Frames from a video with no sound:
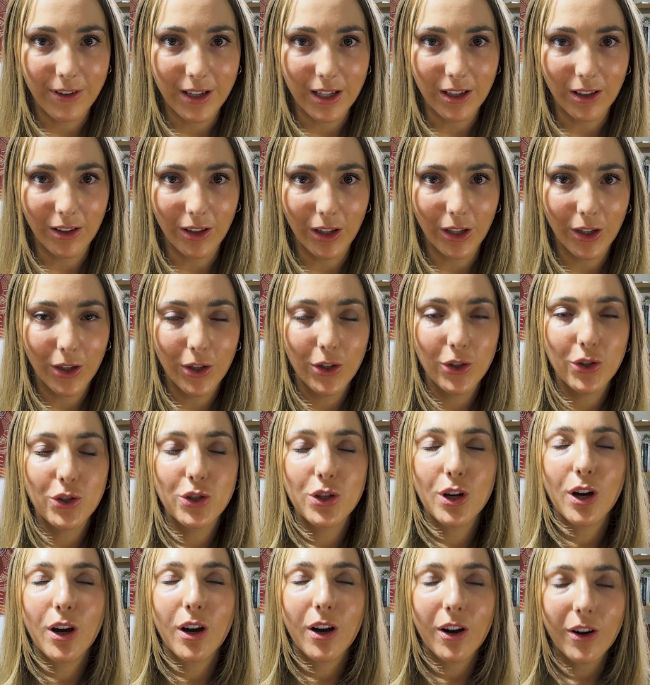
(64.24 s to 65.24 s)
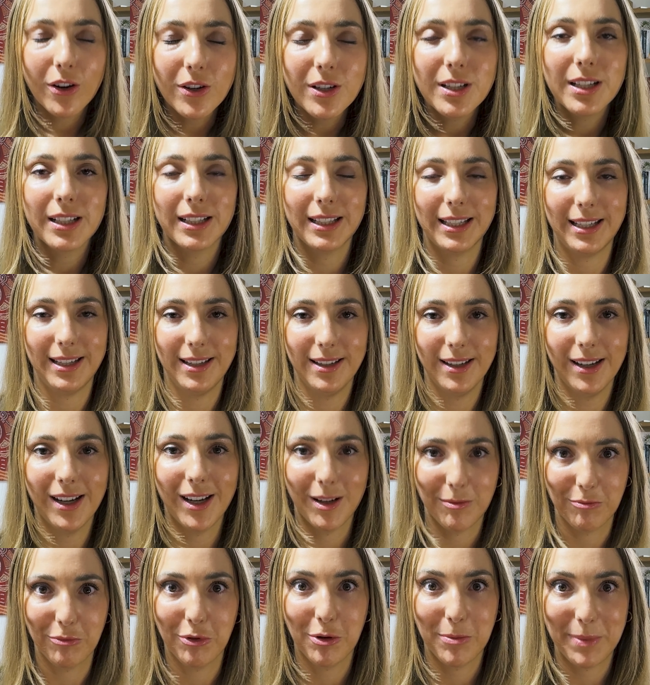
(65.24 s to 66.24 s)
feel totally
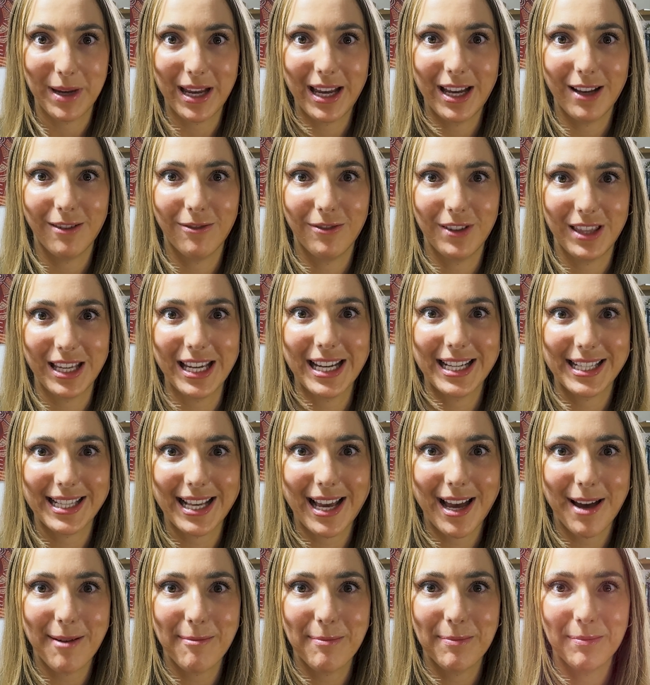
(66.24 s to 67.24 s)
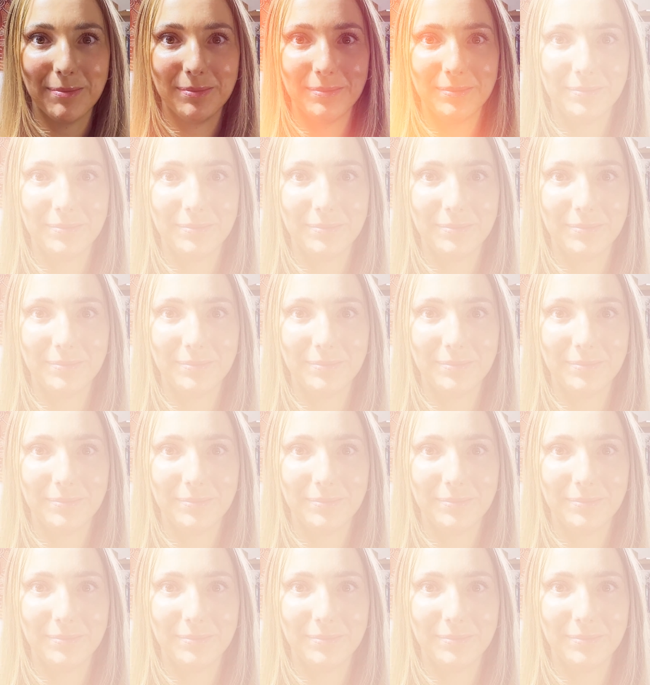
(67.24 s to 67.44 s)
unprepared for the exam.